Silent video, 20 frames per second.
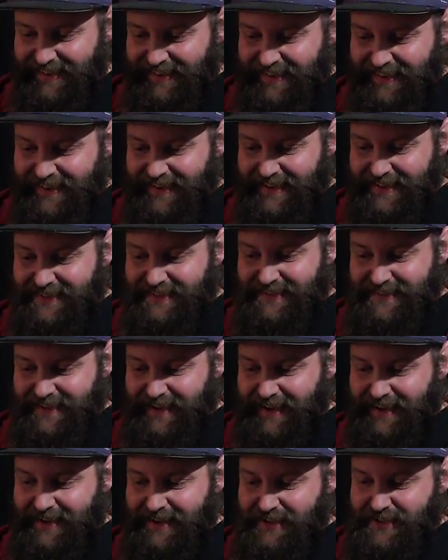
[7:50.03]
It's
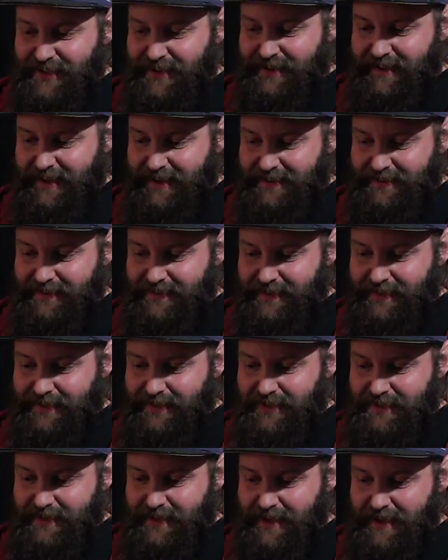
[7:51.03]
starting, Jocasta.
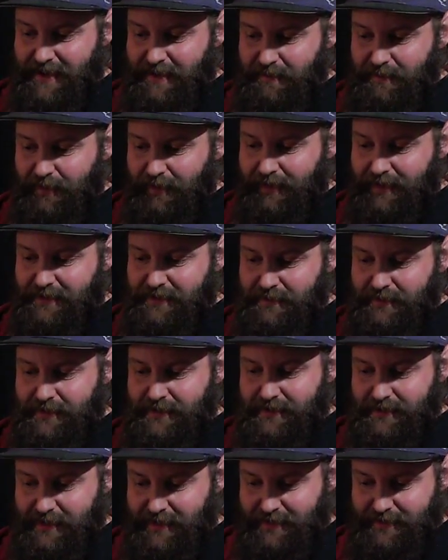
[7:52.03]
Stand by to
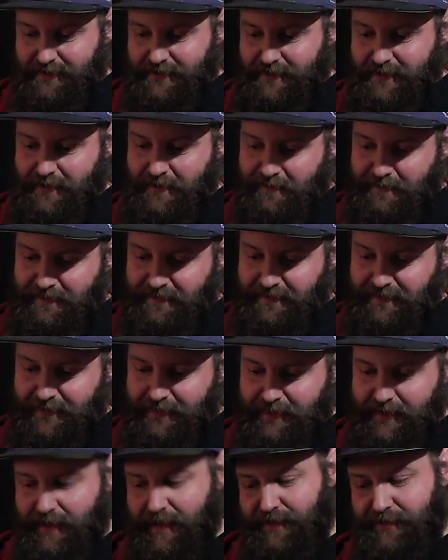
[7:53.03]
assist.
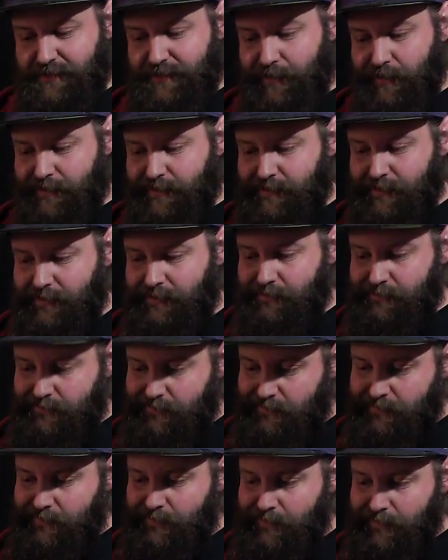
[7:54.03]
Yes, Doctor.
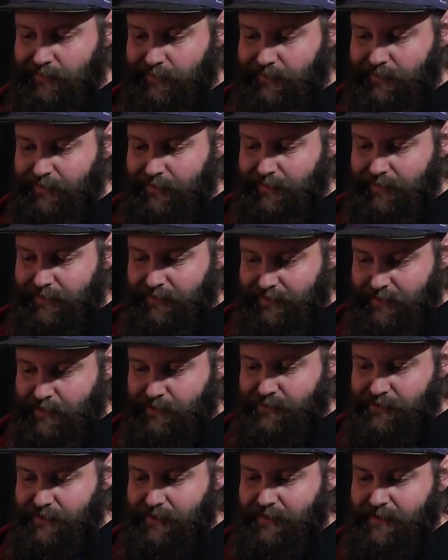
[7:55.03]

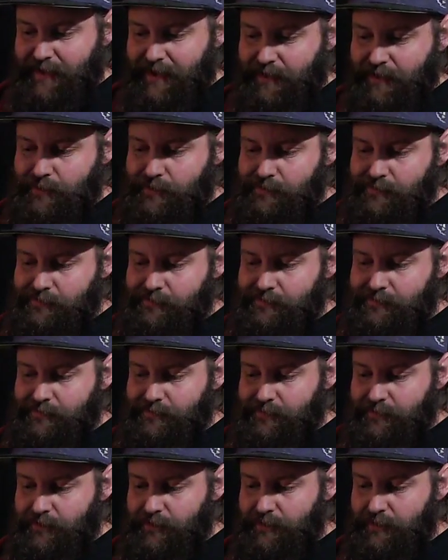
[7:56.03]
That's it, Carol.
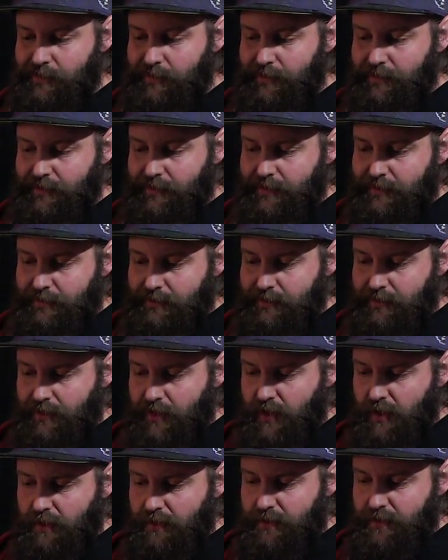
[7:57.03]
Your
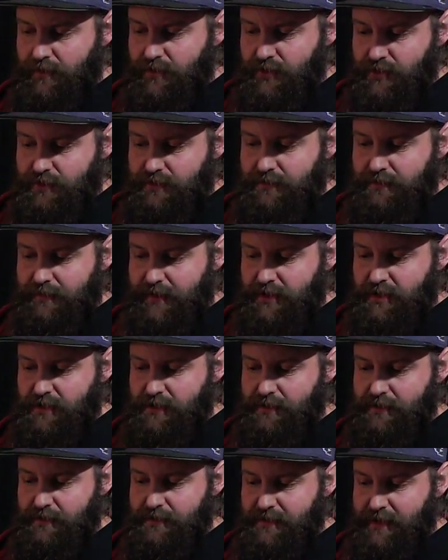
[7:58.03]

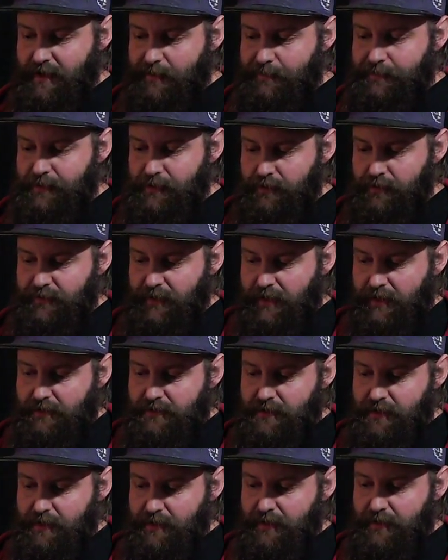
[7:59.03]
constrictions are
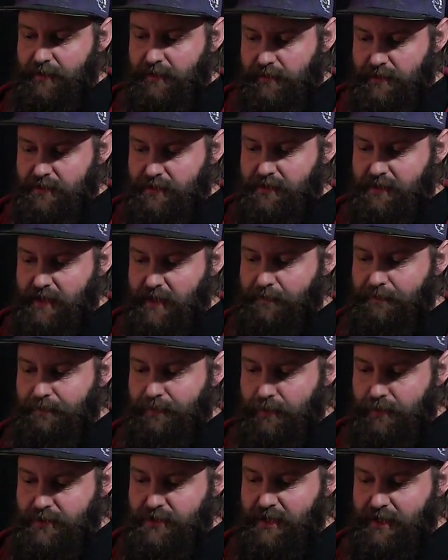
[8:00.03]
perfect. Just keep pushing